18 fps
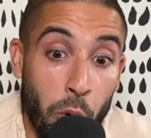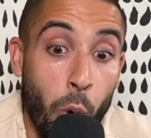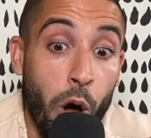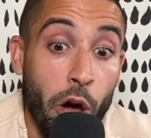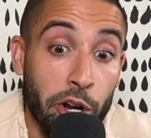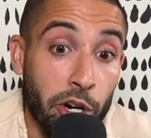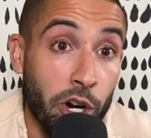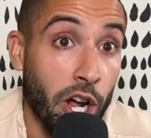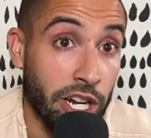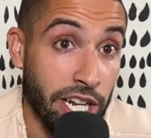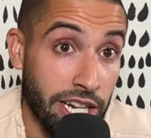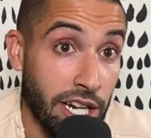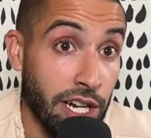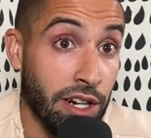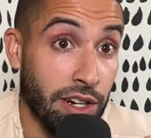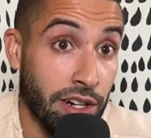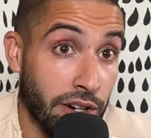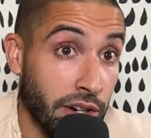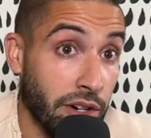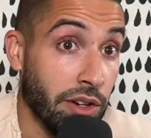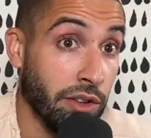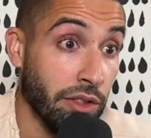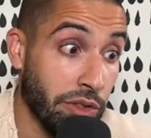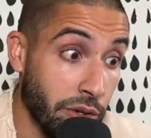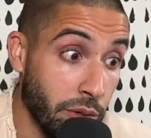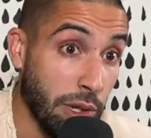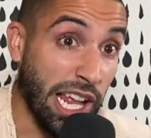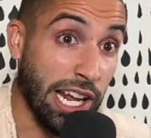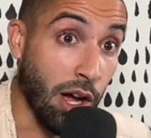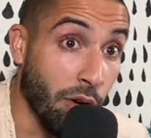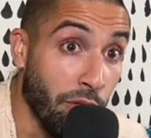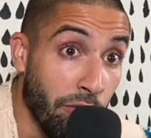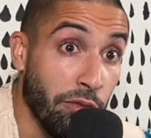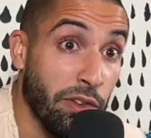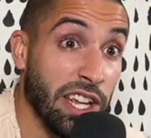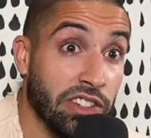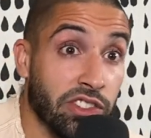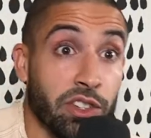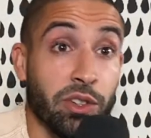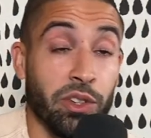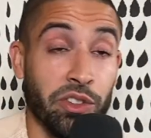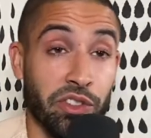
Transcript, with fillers: water on it through like a fiscal